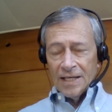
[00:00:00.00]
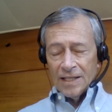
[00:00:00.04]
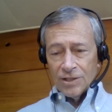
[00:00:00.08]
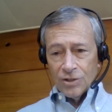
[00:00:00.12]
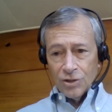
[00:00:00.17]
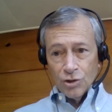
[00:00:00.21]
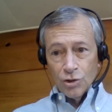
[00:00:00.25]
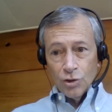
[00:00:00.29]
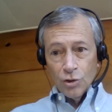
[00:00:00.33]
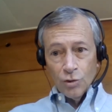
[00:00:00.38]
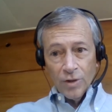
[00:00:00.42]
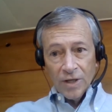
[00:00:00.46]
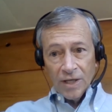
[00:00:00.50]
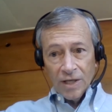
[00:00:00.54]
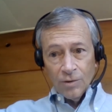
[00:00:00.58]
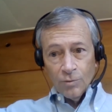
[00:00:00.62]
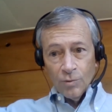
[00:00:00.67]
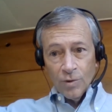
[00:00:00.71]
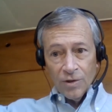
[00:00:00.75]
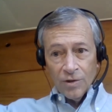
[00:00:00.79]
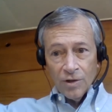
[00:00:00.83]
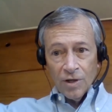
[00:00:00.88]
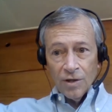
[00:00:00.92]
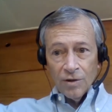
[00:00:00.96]
And it's doing
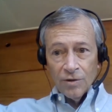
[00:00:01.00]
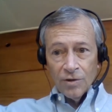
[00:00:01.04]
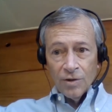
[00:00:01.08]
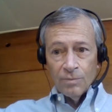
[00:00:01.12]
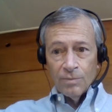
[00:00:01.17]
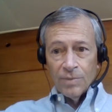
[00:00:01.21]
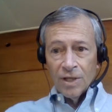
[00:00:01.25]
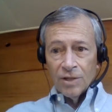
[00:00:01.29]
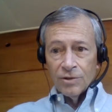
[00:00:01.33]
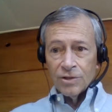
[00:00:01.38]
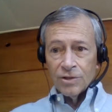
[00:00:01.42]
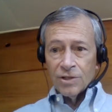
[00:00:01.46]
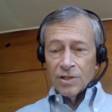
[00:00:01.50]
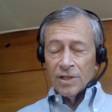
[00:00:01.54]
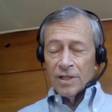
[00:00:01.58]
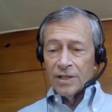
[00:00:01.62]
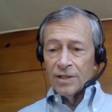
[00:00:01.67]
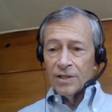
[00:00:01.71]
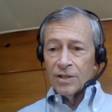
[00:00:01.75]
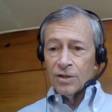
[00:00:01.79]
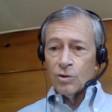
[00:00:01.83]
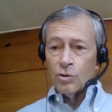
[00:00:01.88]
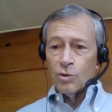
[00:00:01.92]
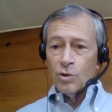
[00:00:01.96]
it with all the boats
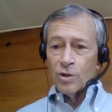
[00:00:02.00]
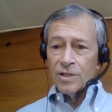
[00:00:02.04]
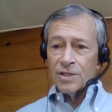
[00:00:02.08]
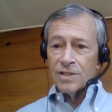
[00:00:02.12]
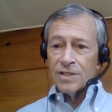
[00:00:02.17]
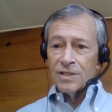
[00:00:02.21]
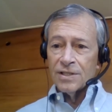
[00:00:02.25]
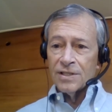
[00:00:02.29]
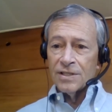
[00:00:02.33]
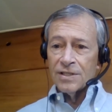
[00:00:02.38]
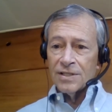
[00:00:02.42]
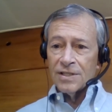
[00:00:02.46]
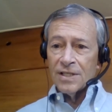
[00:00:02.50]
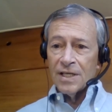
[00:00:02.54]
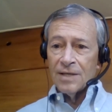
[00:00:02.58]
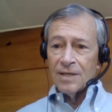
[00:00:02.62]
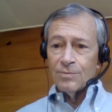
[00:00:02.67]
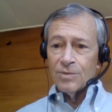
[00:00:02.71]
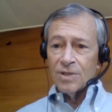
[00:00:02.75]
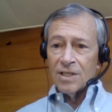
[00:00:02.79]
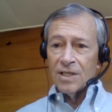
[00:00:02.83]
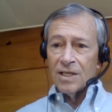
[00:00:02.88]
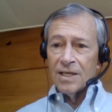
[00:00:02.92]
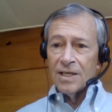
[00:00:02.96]
on the course at the
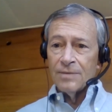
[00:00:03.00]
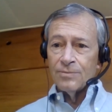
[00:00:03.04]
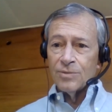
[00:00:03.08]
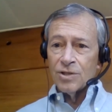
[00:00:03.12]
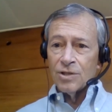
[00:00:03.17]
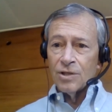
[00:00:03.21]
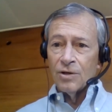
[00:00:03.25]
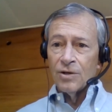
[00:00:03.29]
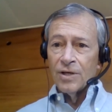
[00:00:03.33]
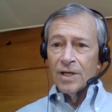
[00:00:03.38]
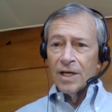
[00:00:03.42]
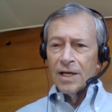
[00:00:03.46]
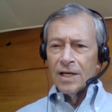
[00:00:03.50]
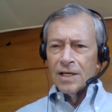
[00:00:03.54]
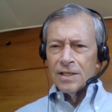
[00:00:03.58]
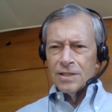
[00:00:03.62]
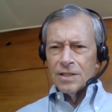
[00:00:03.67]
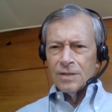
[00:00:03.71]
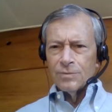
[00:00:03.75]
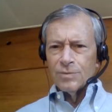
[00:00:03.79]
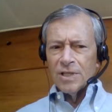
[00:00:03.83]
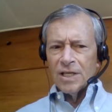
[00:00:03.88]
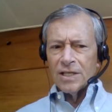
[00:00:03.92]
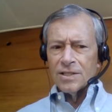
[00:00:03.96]
same time. So it
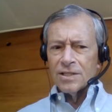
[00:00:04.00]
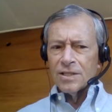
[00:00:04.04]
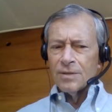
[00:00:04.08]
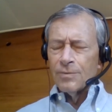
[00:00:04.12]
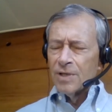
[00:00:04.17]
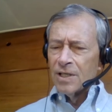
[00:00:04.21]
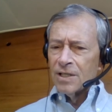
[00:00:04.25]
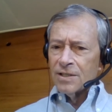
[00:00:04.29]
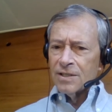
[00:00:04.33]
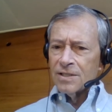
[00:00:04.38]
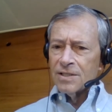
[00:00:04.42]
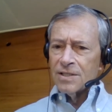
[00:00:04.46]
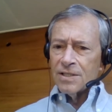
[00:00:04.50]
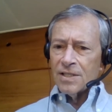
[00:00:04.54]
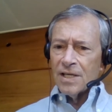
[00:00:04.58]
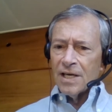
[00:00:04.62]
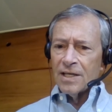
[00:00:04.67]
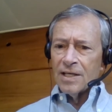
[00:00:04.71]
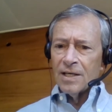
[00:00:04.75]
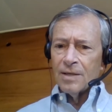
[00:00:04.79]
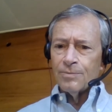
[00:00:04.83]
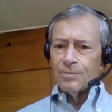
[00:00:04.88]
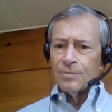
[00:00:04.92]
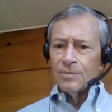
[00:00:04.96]
seems like somebody could
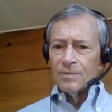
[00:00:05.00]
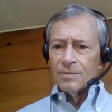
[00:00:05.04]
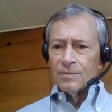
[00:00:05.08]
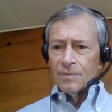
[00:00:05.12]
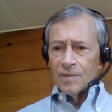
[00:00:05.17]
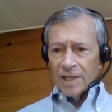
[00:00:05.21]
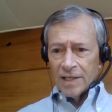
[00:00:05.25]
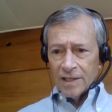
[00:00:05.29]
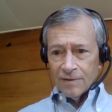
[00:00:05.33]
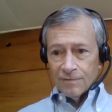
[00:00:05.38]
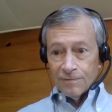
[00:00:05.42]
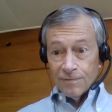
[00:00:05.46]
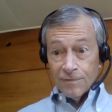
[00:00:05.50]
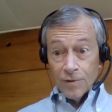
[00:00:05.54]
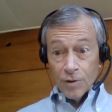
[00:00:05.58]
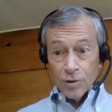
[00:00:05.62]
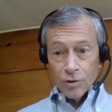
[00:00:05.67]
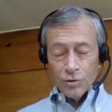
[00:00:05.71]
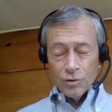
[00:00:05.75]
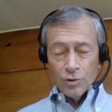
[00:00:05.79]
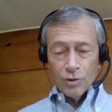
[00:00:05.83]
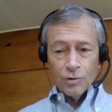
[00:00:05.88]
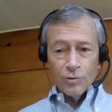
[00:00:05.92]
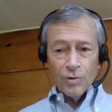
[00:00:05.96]
set up like a
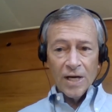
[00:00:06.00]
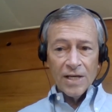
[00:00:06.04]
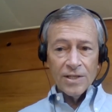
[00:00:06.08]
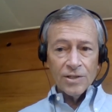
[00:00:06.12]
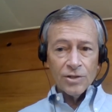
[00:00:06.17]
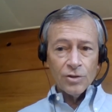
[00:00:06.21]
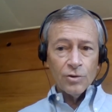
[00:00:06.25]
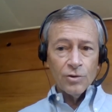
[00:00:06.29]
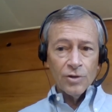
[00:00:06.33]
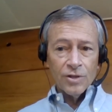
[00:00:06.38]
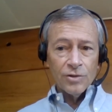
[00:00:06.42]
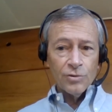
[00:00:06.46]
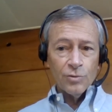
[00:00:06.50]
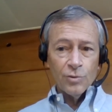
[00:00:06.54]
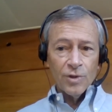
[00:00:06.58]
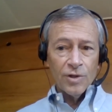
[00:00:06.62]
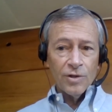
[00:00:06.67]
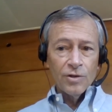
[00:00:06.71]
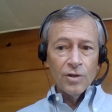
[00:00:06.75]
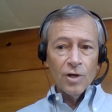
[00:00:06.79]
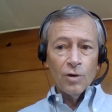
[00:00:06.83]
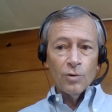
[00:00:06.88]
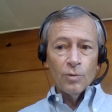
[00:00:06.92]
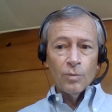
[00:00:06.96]
virtual race course
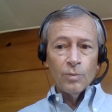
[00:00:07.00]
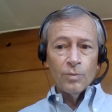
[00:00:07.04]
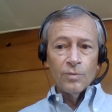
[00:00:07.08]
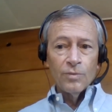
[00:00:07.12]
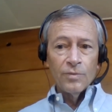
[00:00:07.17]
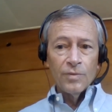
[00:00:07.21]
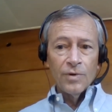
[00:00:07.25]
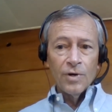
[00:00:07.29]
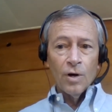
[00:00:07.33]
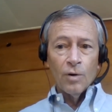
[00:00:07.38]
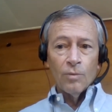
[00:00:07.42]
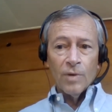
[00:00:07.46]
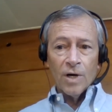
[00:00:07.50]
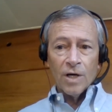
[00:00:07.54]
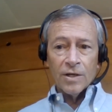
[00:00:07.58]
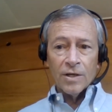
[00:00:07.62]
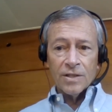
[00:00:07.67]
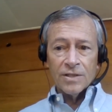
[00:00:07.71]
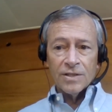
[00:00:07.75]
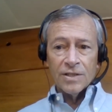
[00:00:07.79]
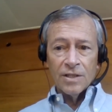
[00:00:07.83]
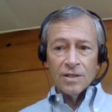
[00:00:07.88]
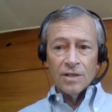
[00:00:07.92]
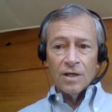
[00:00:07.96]
with no
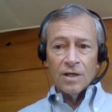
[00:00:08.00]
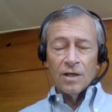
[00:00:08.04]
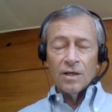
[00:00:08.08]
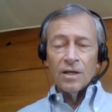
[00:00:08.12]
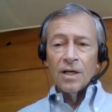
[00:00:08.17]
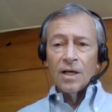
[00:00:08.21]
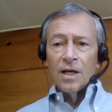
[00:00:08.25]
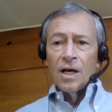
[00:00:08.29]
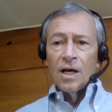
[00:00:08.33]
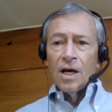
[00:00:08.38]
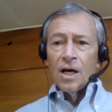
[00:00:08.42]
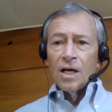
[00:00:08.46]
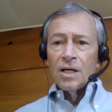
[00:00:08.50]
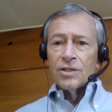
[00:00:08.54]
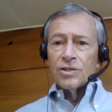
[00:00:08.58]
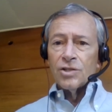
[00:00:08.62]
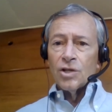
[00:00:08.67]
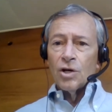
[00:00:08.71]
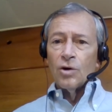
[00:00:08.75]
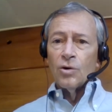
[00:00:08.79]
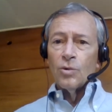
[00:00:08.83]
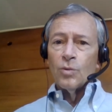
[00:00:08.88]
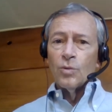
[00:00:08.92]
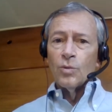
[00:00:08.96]
marks at all.
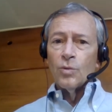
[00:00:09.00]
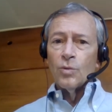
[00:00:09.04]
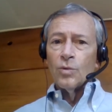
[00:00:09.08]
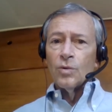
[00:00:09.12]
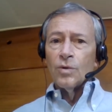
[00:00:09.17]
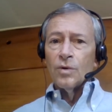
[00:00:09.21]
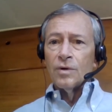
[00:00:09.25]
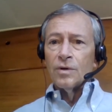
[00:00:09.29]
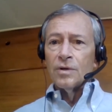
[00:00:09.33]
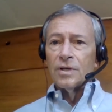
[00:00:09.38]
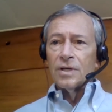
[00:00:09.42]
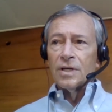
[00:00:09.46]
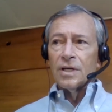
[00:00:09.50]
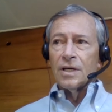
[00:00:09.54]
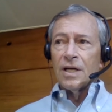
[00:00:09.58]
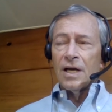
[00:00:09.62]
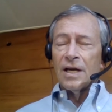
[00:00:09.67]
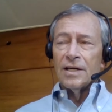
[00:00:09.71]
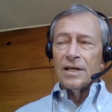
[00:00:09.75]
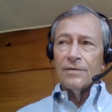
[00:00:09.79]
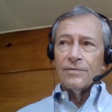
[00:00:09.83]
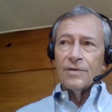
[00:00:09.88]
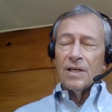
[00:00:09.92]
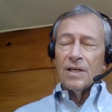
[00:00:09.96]
So
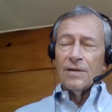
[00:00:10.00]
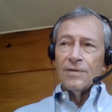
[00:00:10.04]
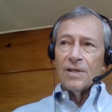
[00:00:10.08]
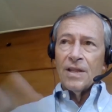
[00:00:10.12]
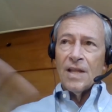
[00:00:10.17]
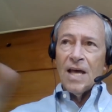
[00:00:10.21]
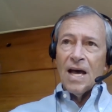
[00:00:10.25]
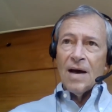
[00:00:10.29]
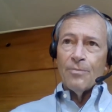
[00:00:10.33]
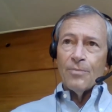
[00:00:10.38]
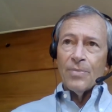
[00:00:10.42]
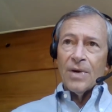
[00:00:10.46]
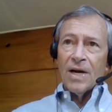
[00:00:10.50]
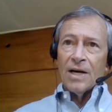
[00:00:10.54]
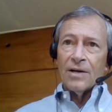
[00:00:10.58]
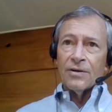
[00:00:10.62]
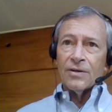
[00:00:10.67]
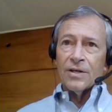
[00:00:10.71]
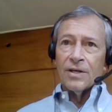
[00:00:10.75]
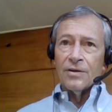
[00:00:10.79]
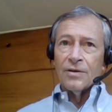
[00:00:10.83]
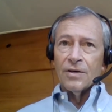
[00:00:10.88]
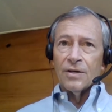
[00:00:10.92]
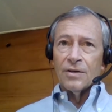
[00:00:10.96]
kind of given that
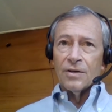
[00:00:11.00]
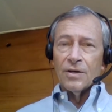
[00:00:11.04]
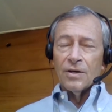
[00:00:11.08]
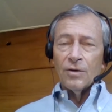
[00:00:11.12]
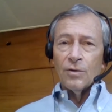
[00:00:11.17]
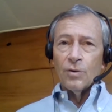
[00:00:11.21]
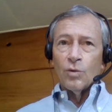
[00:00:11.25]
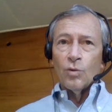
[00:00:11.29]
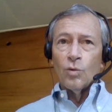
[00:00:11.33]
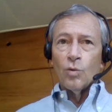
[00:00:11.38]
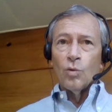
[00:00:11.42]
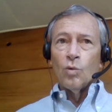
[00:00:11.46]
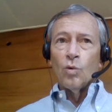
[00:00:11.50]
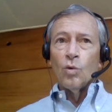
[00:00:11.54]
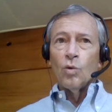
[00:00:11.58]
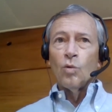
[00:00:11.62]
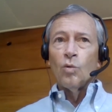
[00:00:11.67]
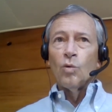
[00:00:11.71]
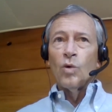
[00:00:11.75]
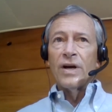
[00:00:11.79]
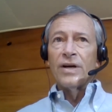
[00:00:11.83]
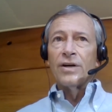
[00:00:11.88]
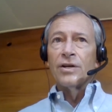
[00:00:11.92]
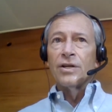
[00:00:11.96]
background, like,
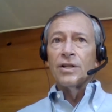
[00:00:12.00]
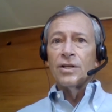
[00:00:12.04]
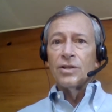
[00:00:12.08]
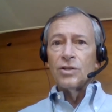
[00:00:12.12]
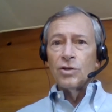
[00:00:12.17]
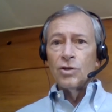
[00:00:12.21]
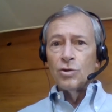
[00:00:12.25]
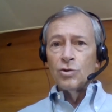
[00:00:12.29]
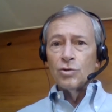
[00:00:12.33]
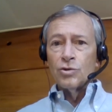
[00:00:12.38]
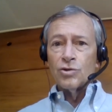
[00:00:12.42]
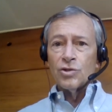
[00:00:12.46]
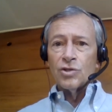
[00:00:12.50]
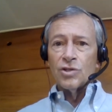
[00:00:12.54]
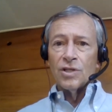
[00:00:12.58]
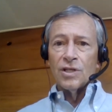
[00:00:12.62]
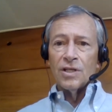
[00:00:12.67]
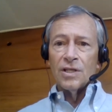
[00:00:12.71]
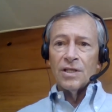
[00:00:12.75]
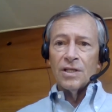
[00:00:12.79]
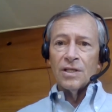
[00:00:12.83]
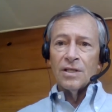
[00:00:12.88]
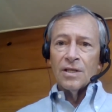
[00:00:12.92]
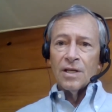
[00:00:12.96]
where do you
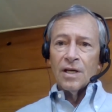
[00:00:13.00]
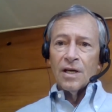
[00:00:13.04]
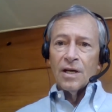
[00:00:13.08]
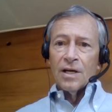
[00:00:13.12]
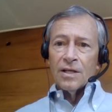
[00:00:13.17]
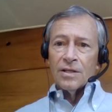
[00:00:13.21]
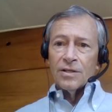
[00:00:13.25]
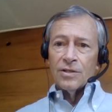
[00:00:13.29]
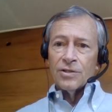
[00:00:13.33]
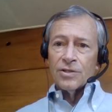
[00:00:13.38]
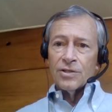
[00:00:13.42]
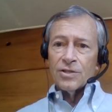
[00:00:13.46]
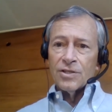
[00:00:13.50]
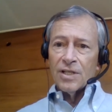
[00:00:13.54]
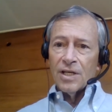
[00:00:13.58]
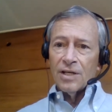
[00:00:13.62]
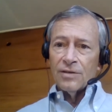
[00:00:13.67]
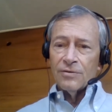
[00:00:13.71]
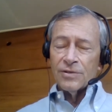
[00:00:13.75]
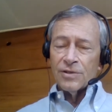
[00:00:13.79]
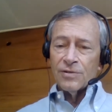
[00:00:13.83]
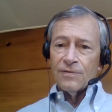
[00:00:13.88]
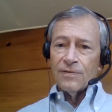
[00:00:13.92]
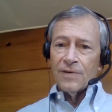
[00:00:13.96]
see
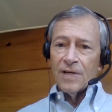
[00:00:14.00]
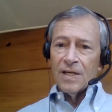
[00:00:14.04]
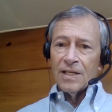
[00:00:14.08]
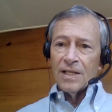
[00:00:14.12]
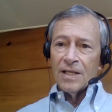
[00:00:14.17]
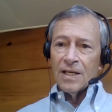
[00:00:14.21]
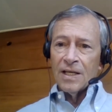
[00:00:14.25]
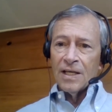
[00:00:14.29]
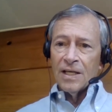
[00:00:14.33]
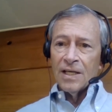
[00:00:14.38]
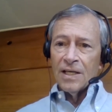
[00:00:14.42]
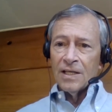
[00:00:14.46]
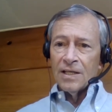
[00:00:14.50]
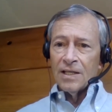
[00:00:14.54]
yourselves fitting